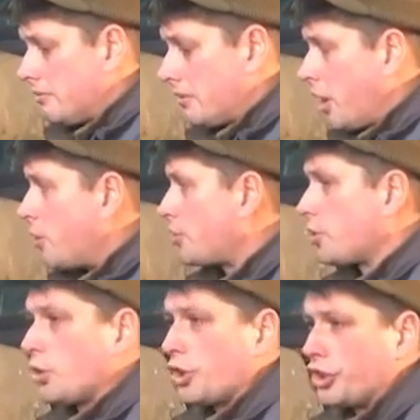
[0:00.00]
hoses
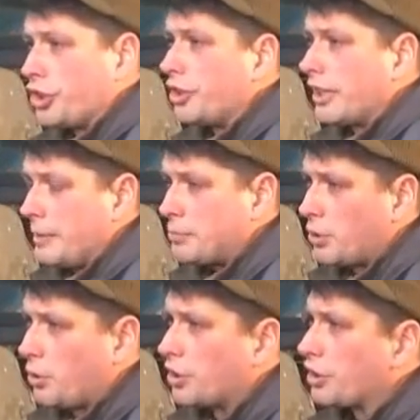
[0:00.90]
all look good, clips
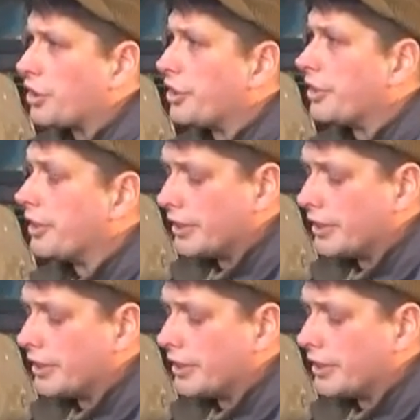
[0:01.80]
all look good.